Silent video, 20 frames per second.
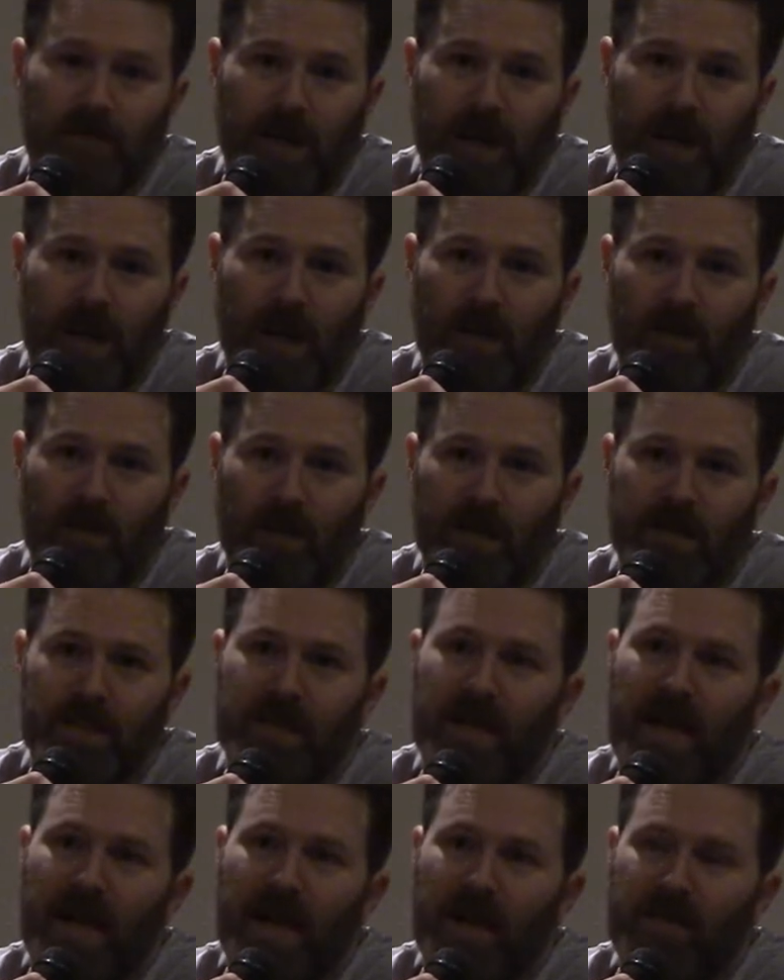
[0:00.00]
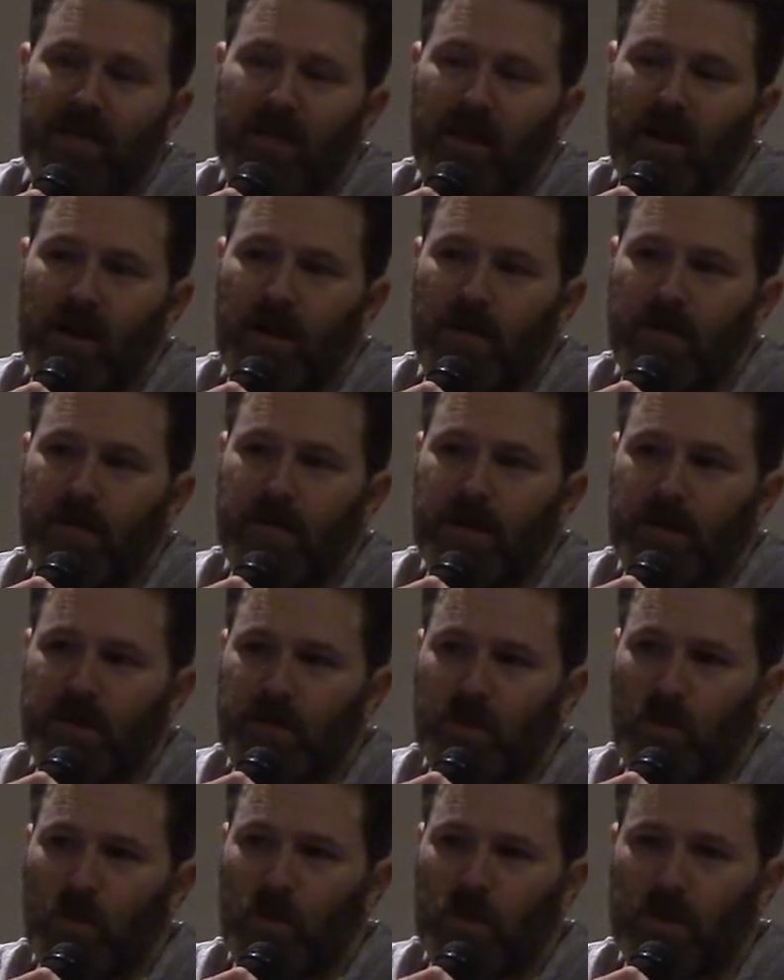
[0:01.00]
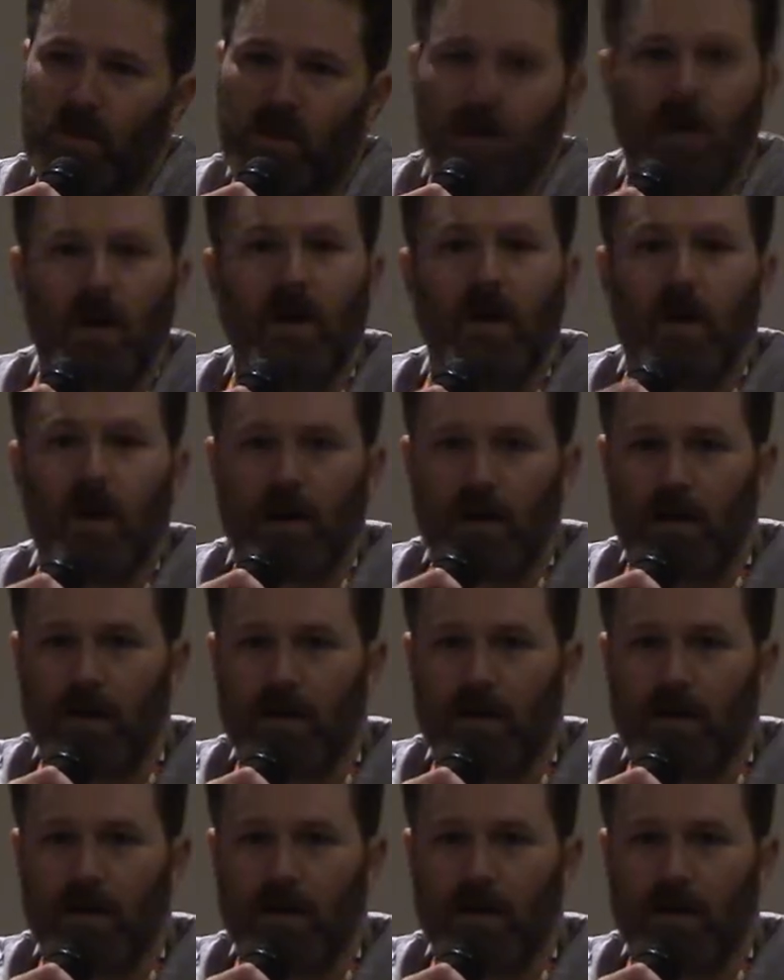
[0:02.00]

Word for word: and my dad thought I would be a sports star